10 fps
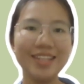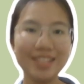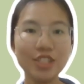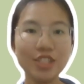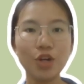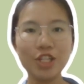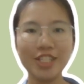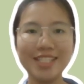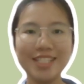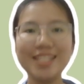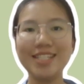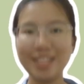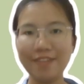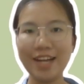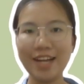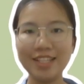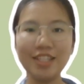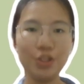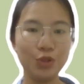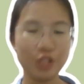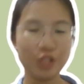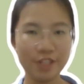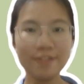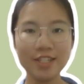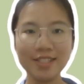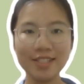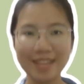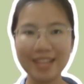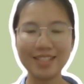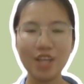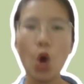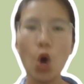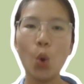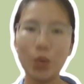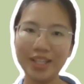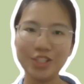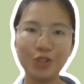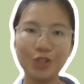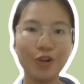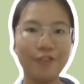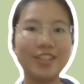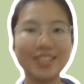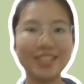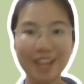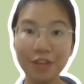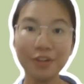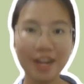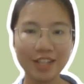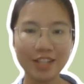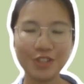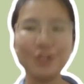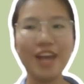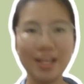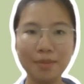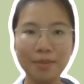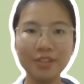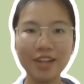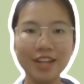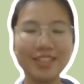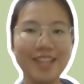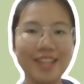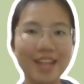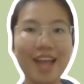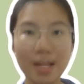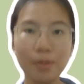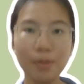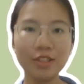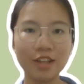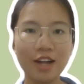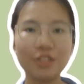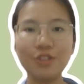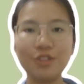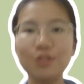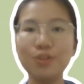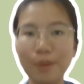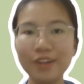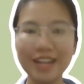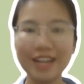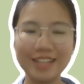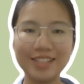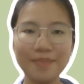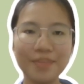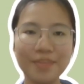This question is divided into several stages. We need to convert carton cards to animal cards, then animal cards to sport cards.